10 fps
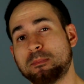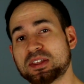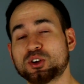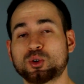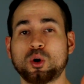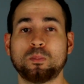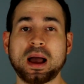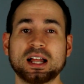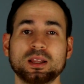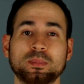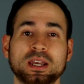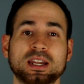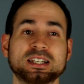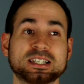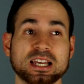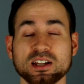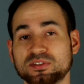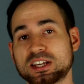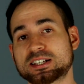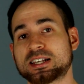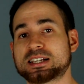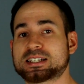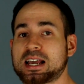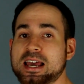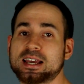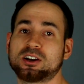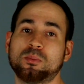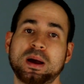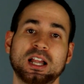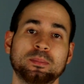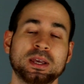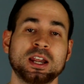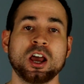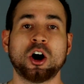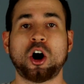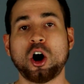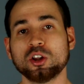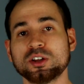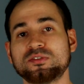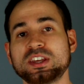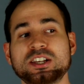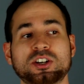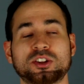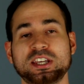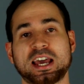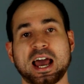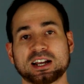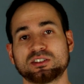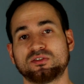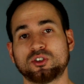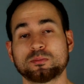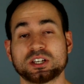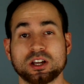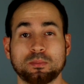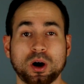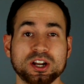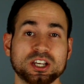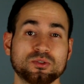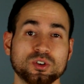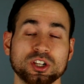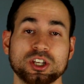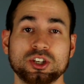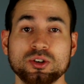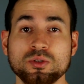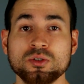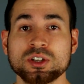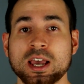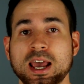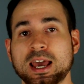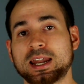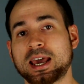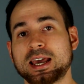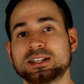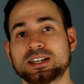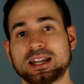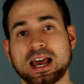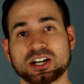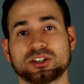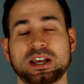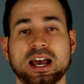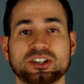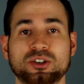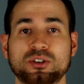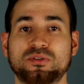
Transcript: methylcobalamin, instead of things like cyancobalamin. All of these are the active forms that your body can really use, and hence it actually has good